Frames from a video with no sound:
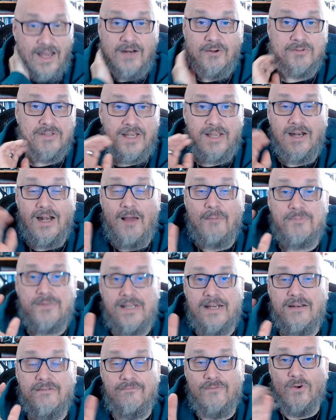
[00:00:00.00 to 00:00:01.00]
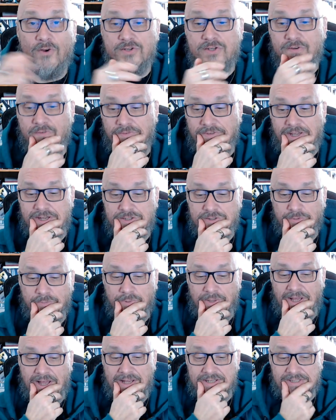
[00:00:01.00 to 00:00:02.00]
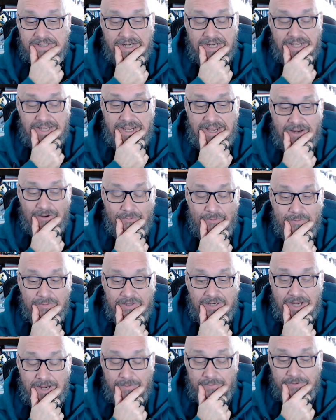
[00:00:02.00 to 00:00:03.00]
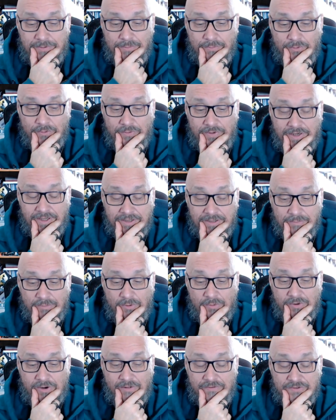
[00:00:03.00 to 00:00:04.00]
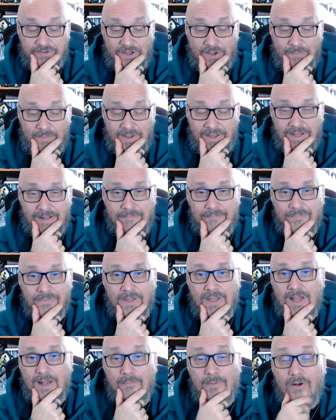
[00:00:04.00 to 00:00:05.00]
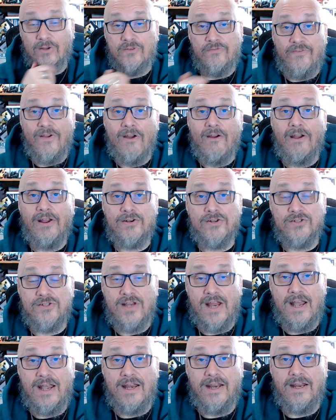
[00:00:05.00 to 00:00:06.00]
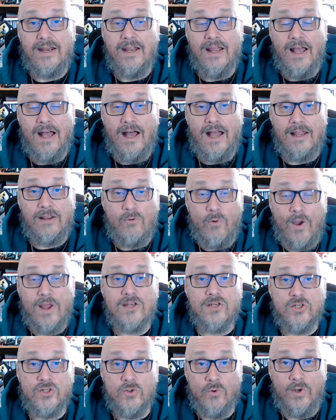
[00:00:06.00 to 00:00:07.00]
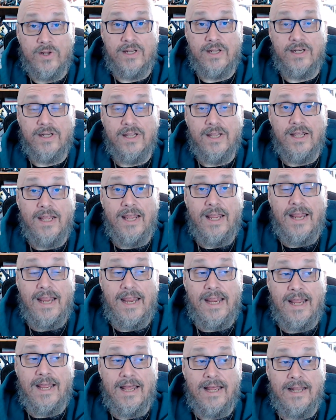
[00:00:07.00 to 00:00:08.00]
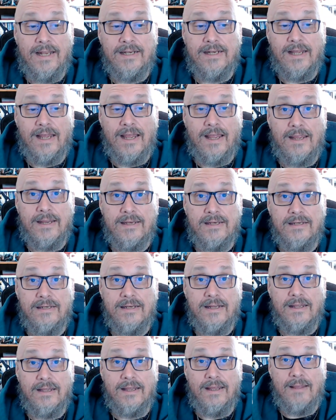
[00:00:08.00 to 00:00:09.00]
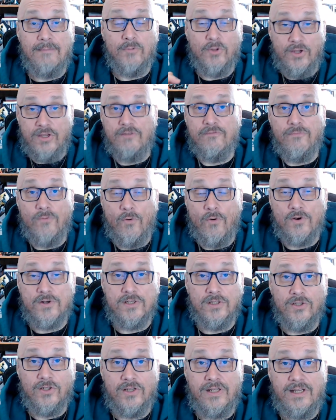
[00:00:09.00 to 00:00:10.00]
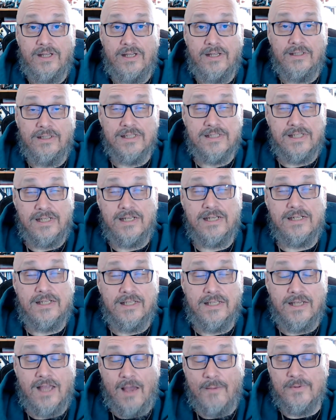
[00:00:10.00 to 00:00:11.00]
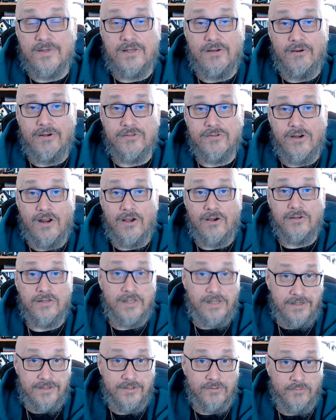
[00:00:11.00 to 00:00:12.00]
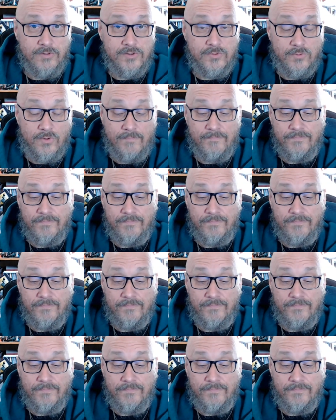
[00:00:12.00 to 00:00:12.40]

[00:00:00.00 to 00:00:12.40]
It was like an updated version of Laser Blast, and I can't remember the name of the movie at the moment off the top of my head. But it was very entertaining. I quite enjoyed it, and I am looking forward to listening to the commentary track on it, because there is one.